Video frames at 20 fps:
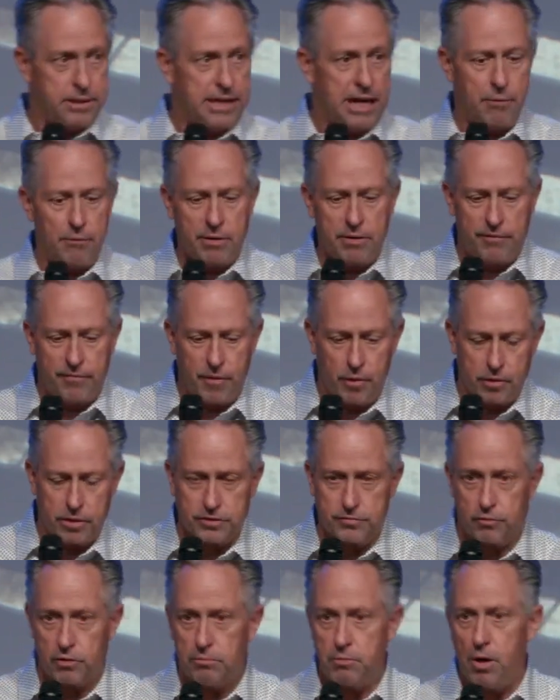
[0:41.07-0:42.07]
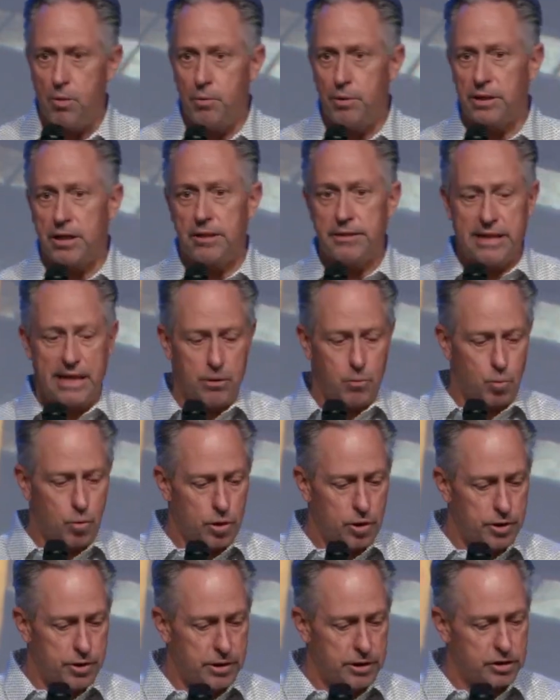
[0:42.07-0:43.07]
Now, I want to focus for a moment on that
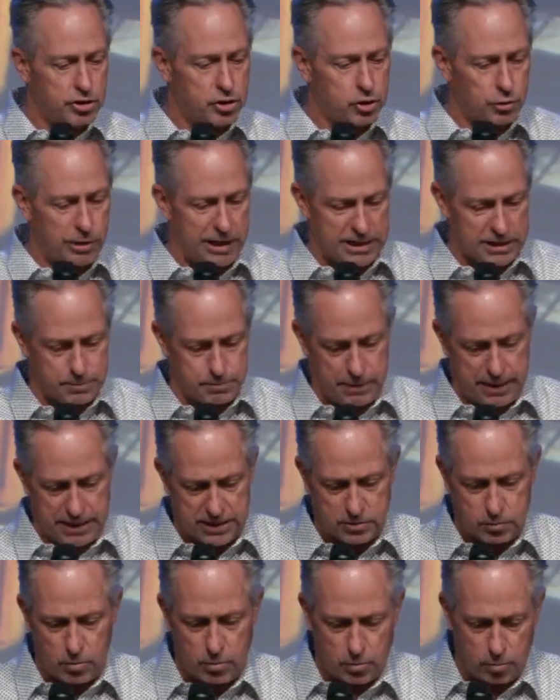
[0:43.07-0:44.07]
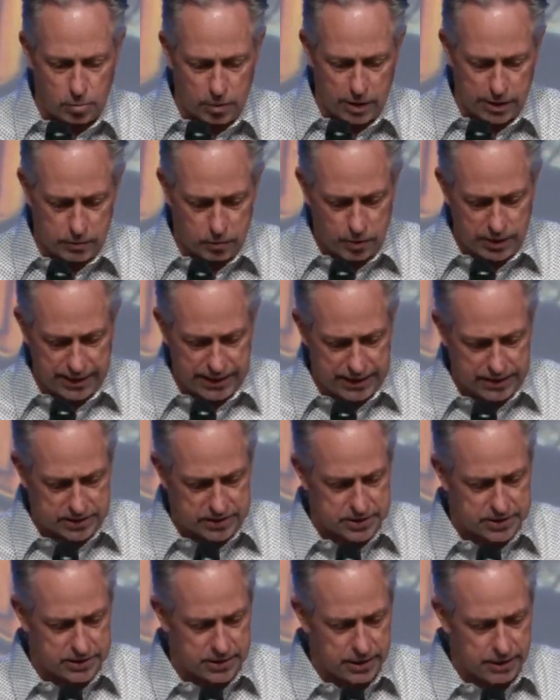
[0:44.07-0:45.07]
word trespass. What, what
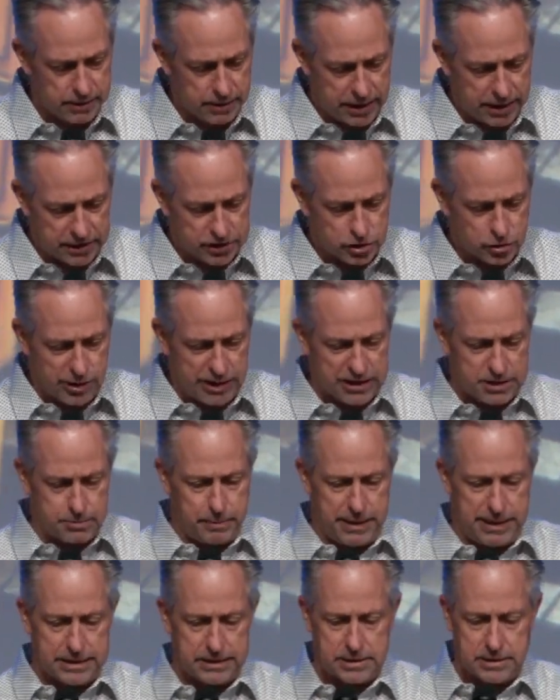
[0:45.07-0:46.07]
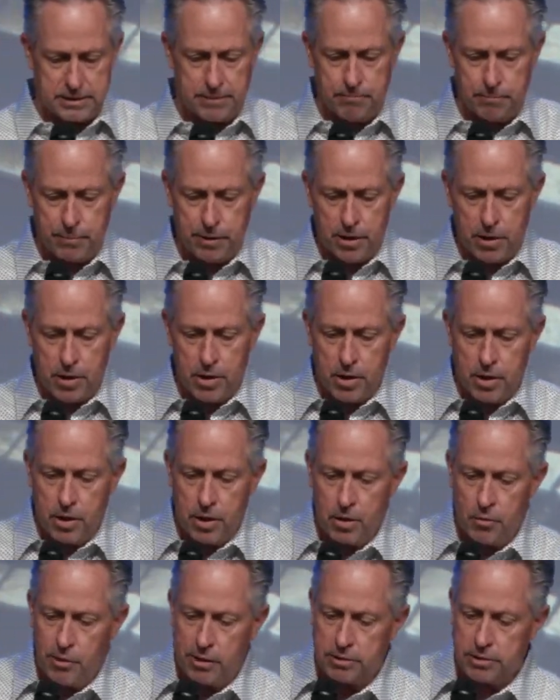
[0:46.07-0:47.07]
is a trespass?
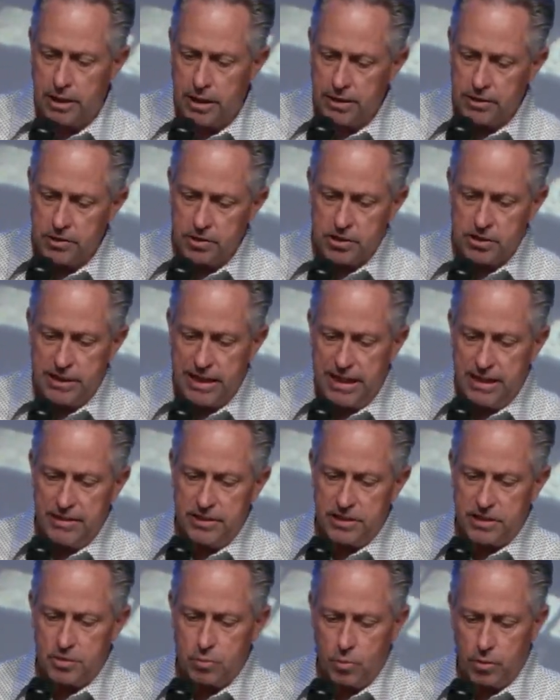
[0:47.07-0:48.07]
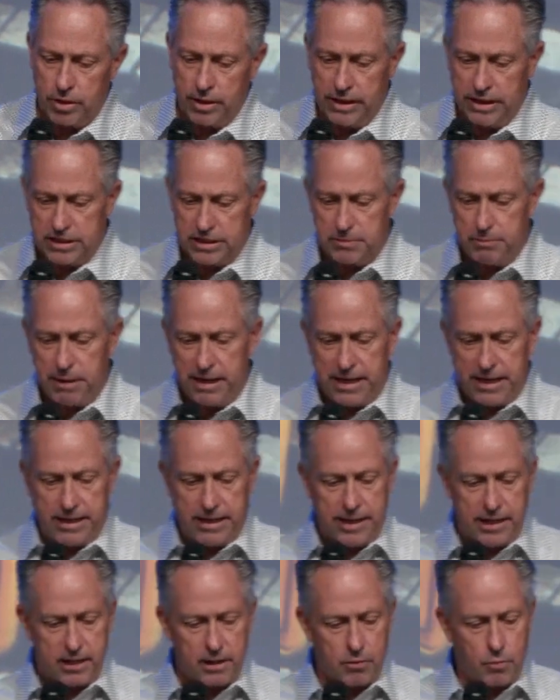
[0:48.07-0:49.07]
Well, to understand this word and its meaning
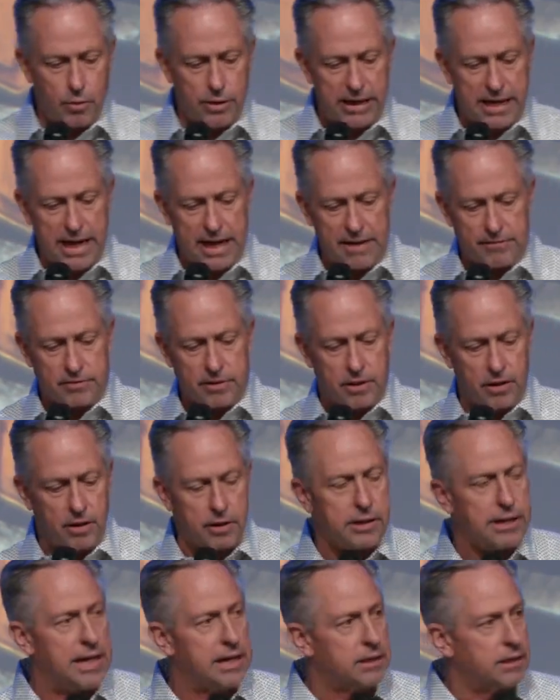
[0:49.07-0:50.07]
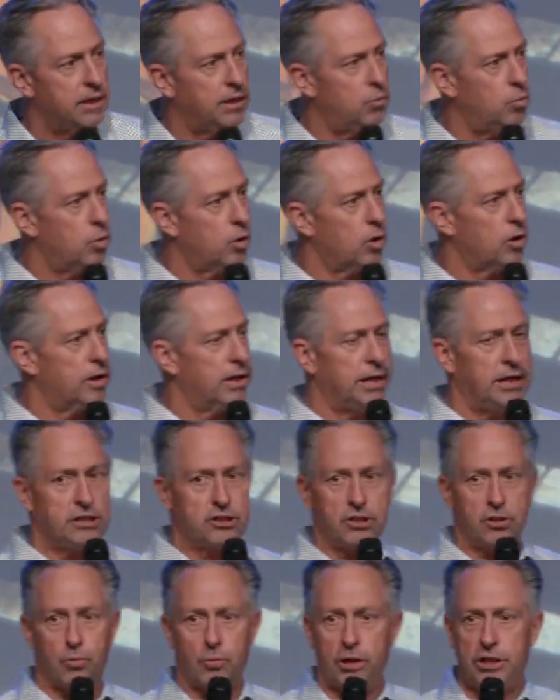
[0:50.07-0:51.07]
here, we have to look at the word in
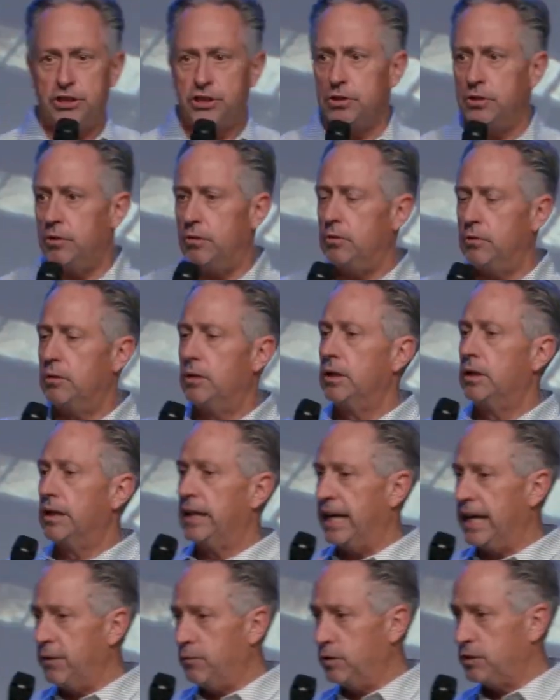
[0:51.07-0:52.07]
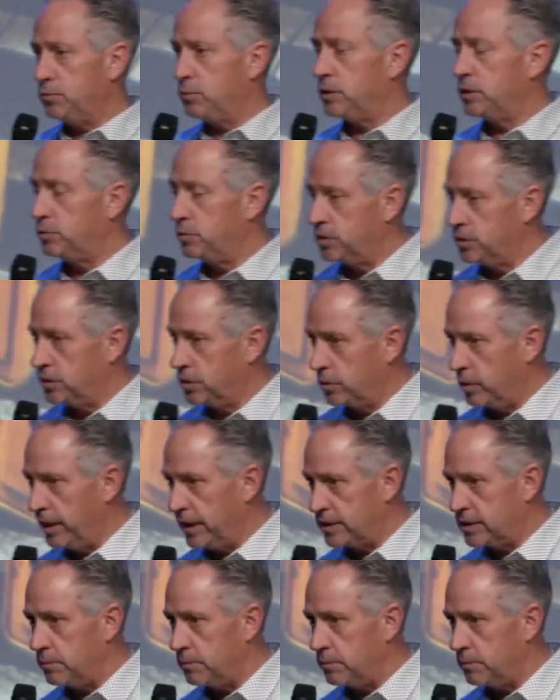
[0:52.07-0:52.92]
its original language, which was Greek.